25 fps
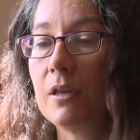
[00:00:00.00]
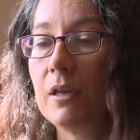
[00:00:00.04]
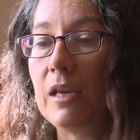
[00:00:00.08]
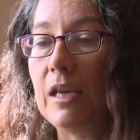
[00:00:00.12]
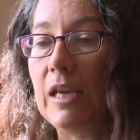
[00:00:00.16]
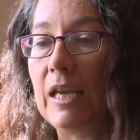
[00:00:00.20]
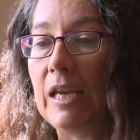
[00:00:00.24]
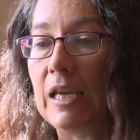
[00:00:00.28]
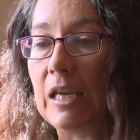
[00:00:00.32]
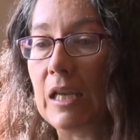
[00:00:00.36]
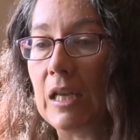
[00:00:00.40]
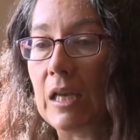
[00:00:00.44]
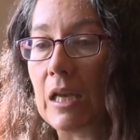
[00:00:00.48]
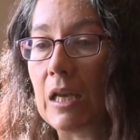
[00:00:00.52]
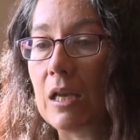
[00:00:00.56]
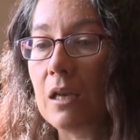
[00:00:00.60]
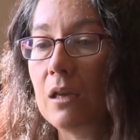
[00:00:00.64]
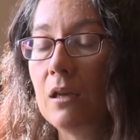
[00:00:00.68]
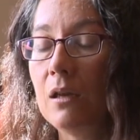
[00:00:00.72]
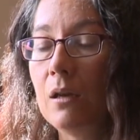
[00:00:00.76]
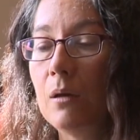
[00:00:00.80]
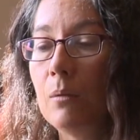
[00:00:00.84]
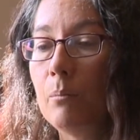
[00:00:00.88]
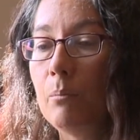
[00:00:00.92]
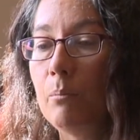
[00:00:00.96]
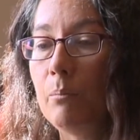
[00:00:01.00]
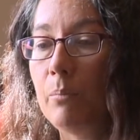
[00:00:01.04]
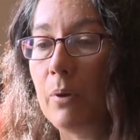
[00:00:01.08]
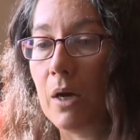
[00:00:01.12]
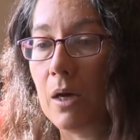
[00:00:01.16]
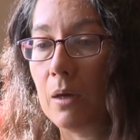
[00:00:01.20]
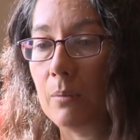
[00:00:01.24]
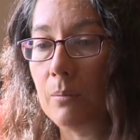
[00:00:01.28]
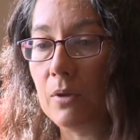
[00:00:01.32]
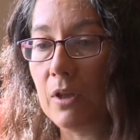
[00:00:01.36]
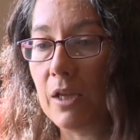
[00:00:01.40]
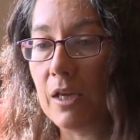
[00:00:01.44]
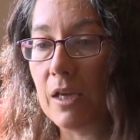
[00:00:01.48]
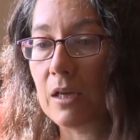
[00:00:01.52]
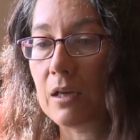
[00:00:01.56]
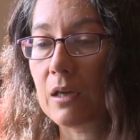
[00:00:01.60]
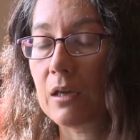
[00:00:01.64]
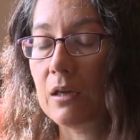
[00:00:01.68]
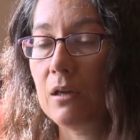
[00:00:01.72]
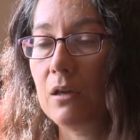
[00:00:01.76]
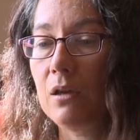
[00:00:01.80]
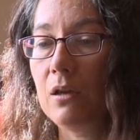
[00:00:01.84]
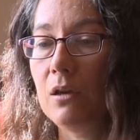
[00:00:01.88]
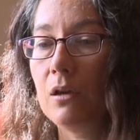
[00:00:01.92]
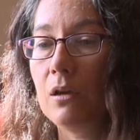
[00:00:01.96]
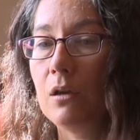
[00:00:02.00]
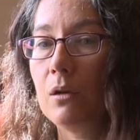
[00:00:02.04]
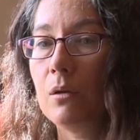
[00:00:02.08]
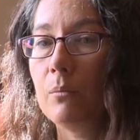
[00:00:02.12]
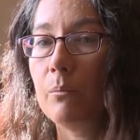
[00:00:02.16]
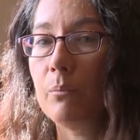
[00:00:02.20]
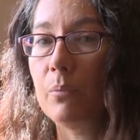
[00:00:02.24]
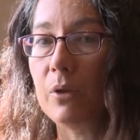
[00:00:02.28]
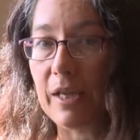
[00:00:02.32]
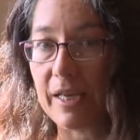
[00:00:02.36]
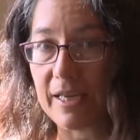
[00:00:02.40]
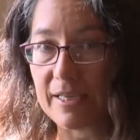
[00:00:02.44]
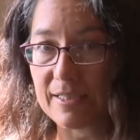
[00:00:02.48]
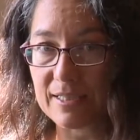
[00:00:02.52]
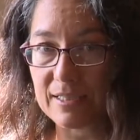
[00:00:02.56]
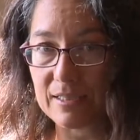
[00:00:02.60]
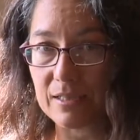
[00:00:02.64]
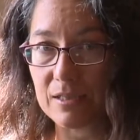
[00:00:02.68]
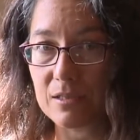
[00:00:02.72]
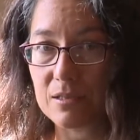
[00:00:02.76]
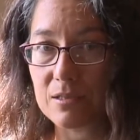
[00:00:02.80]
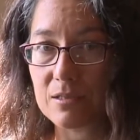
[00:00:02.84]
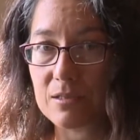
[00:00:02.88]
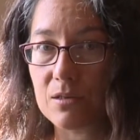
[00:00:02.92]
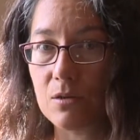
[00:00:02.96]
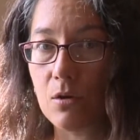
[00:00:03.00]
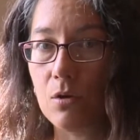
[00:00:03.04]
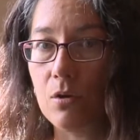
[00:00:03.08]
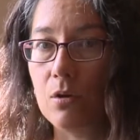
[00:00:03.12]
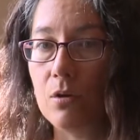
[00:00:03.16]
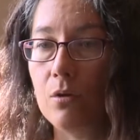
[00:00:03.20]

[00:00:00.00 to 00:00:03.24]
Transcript: in public places